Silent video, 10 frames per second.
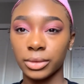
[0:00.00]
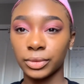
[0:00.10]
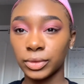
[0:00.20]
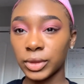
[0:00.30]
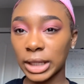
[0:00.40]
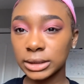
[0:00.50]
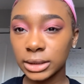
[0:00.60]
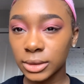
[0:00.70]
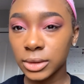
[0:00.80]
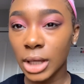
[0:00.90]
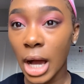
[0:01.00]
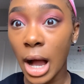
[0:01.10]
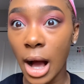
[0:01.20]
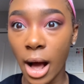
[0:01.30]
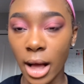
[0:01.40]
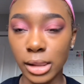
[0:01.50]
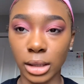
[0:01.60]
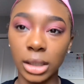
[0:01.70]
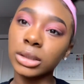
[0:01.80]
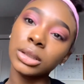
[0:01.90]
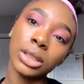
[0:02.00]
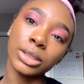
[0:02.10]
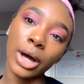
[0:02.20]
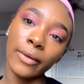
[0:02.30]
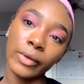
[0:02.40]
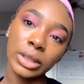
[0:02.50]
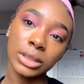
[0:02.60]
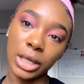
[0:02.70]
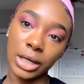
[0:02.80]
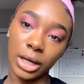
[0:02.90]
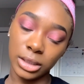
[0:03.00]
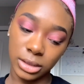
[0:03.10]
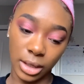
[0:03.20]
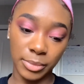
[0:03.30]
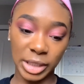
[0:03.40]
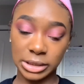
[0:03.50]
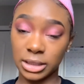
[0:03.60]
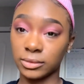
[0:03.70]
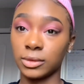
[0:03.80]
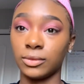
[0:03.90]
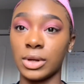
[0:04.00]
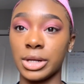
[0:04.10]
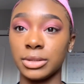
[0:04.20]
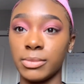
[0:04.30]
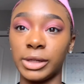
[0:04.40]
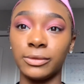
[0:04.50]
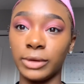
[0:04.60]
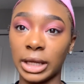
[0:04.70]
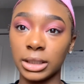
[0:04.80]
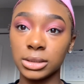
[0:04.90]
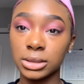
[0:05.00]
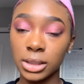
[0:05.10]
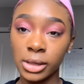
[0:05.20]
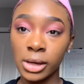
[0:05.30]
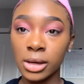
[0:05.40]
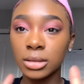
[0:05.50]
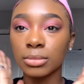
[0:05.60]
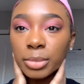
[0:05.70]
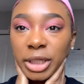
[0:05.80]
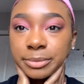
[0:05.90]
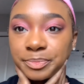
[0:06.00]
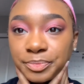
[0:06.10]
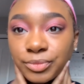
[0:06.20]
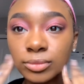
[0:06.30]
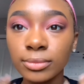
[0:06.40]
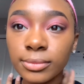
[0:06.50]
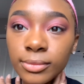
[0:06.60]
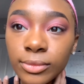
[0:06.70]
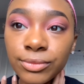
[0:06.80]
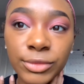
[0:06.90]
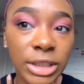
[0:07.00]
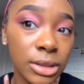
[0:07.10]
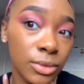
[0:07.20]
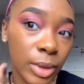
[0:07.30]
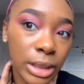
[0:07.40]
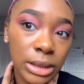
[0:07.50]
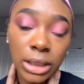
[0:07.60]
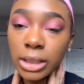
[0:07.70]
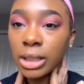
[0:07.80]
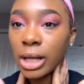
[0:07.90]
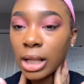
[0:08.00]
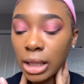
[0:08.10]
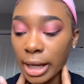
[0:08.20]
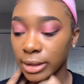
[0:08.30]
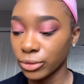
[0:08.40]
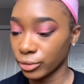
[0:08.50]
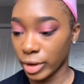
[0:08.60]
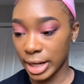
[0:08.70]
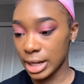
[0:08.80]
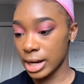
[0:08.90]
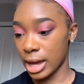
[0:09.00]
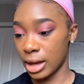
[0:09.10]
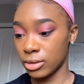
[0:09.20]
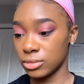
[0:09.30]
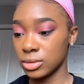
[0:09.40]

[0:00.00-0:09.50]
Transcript: that's the eye look. It's obviously not done because I have to finish my face, but this is what it's looking like right now.